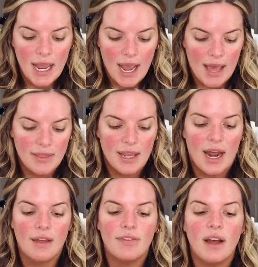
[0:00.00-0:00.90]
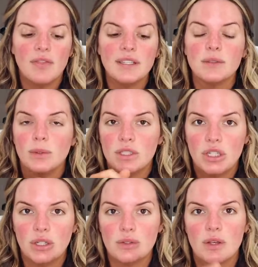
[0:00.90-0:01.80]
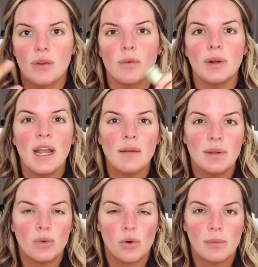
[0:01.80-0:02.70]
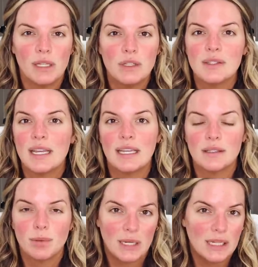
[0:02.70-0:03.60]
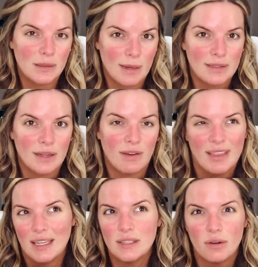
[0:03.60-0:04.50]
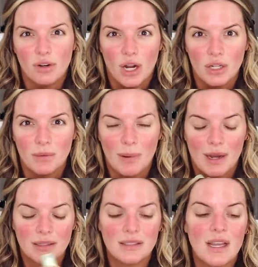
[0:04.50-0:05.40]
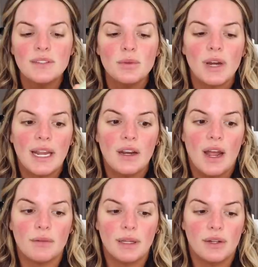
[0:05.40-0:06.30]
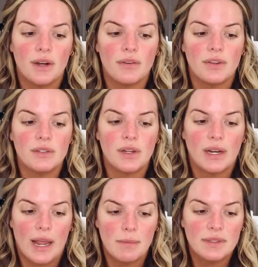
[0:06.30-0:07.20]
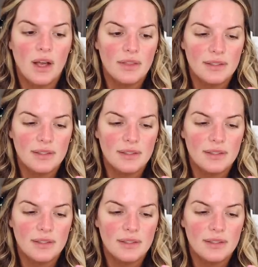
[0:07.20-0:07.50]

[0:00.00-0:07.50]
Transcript: And then I found this one too. So the one I've been normally using is pretty expensive. I think it's over a 100 bucks. This one right here had really great reviews on Amazon.